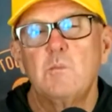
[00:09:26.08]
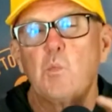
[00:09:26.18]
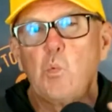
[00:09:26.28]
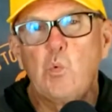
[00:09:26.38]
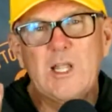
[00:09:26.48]

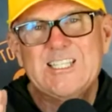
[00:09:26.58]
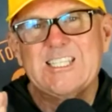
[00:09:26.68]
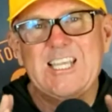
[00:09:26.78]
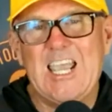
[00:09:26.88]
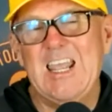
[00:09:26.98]
let's
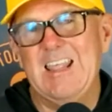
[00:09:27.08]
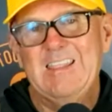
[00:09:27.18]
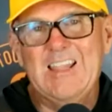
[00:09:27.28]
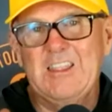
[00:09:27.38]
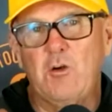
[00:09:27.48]
say
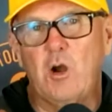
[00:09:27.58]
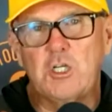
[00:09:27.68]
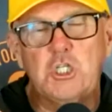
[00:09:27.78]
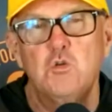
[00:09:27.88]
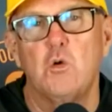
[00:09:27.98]
that there are
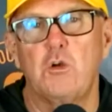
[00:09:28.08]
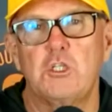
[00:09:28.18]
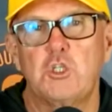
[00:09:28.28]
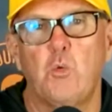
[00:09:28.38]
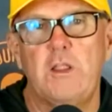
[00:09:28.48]

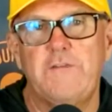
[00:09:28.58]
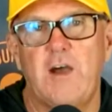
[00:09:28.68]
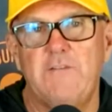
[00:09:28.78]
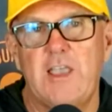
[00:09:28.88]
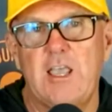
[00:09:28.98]

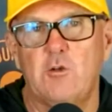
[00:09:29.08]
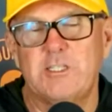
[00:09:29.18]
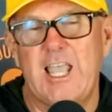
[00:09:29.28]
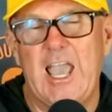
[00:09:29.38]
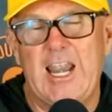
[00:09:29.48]
225
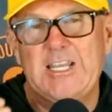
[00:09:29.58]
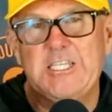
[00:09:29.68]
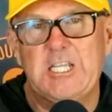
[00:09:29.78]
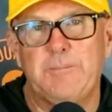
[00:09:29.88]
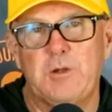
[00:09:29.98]
anglers at a
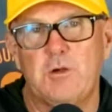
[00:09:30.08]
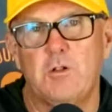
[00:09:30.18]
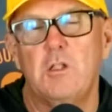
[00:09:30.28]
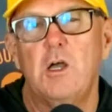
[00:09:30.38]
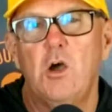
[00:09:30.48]

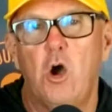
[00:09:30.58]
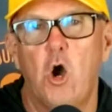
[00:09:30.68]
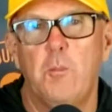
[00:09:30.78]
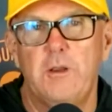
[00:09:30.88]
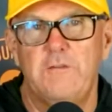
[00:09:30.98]
typical
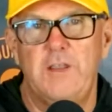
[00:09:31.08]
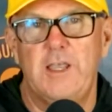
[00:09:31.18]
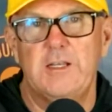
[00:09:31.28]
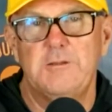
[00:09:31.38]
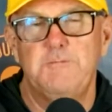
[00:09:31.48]
Open
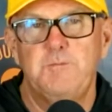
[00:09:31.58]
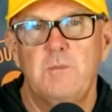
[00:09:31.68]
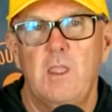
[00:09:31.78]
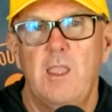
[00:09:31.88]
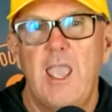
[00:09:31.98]
event.
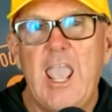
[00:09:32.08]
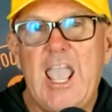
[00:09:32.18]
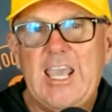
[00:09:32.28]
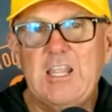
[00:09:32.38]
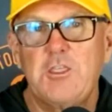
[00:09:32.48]

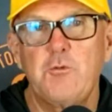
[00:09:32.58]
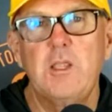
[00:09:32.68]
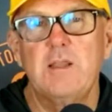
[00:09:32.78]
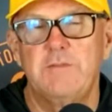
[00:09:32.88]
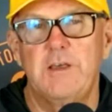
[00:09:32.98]

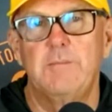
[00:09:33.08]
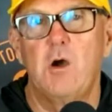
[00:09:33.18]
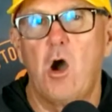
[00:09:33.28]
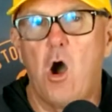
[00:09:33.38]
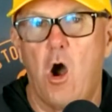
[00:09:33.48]
83 of them
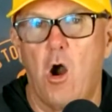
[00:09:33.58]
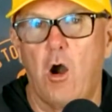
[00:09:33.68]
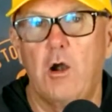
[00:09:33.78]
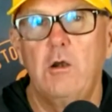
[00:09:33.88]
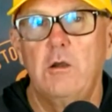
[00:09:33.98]

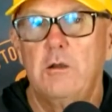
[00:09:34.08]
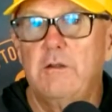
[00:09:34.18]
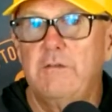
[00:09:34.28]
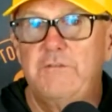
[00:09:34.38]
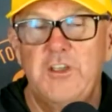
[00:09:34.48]
are
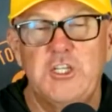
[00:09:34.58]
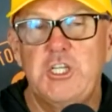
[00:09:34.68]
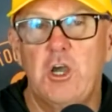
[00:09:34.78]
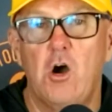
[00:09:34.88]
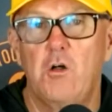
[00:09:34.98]

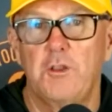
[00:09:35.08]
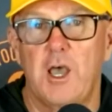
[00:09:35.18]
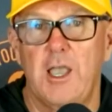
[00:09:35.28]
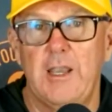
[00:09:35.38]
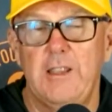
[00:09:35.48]
fishing all
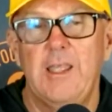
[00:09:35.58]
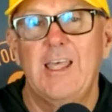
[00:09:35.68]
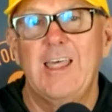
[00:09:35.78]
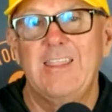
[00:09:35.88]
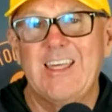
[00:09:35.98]
9.
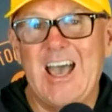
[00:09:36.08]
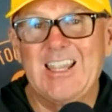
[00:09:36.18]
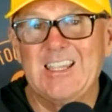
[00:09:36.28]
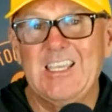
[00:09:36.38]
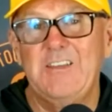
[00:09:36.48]
That
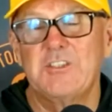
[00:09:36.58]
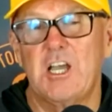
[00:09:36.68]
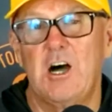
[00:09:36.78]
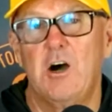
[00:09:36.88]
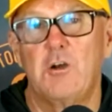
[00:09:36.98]
leaves
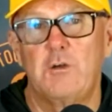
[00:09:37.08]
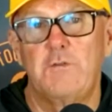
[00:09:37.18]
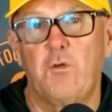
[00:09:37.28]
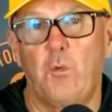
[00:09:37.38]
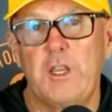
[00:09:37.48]

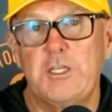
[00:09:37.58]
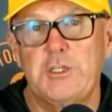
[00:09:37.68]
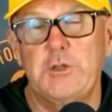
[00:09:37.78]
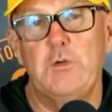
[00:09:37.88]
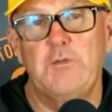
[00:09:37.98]

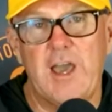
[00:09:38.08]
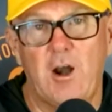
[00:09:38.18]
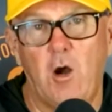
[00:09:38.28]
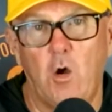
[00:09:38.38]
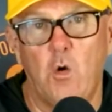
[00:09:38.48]
142 that
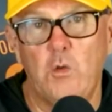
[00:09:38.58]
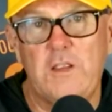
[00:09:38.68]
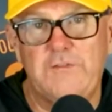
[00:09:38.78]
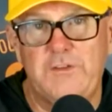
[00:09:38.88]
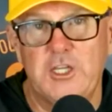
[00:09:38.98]
are only
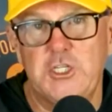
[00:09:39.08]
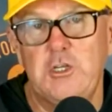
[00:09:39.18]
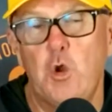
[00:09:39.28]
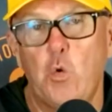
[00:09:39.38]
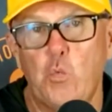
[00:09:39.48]

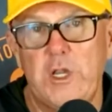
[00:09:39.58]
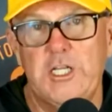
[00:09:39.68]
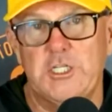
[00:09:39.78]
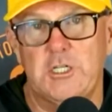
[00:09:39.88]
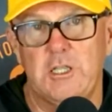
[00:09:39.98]
fishing
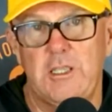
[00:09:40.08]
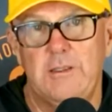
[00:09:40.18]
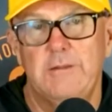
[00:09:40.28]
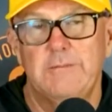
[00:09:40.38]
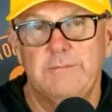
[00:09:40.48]
regionally.
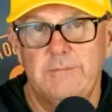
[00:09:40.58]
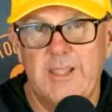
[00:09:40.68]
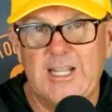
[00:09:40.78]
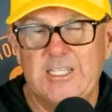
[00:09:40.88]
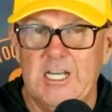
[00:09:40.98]

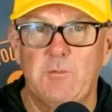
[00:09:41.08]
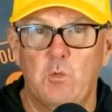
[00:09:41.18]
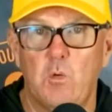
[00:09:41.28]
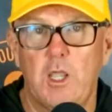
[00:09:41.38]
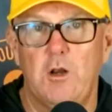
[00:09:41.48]
That's the number
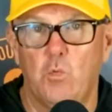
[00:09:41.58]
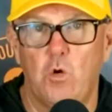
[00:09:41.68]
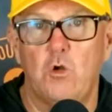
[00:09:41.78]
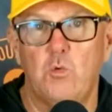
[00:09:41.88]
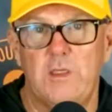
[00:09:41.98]
we're going to
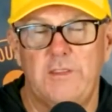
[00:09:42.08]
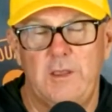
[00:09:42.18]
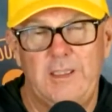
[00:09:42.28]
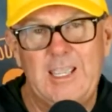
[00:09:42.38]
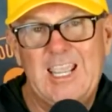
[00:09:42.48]
work with
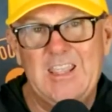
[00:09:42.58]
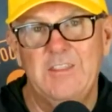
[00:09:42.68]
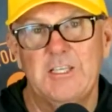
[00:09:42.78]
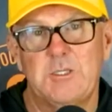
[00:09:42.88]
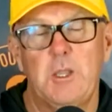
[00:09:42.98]
in
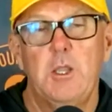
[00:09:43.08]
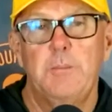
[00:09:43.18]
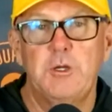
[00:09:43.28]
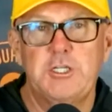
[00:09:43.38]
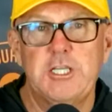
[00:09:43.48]
this
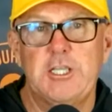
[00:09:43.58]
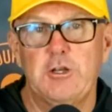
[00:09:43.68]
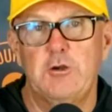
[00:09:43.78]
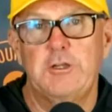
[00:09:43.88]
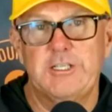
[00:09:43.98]

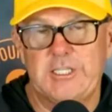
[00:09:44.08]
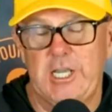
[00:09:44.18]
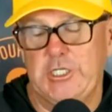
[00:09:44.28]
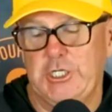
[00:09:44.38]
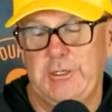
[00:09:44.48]
particular discussion.